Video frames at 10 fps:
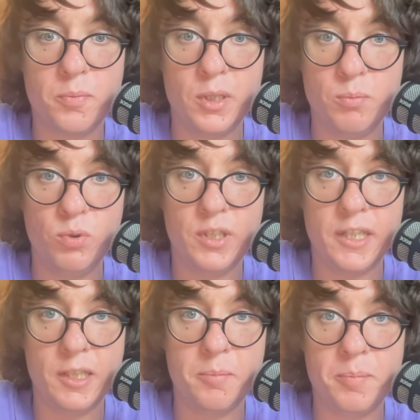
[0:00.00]
Here's
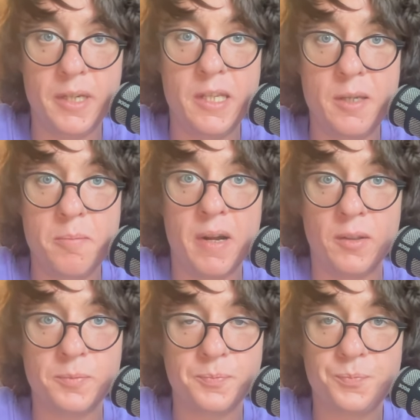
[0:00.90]
what we need so
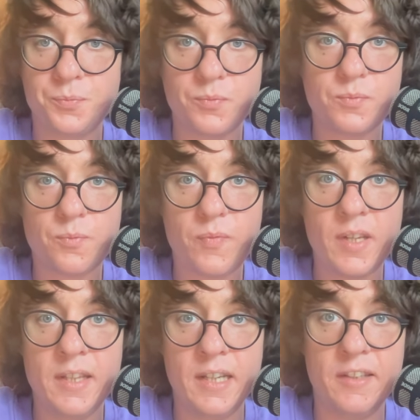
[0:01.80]
the input
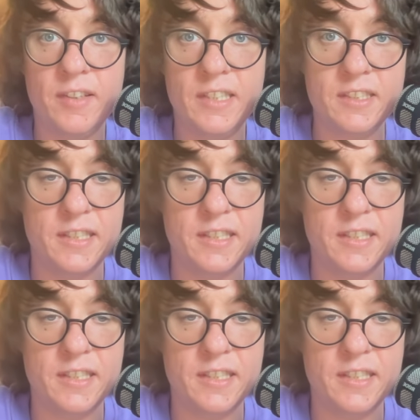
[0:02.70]
accepts it.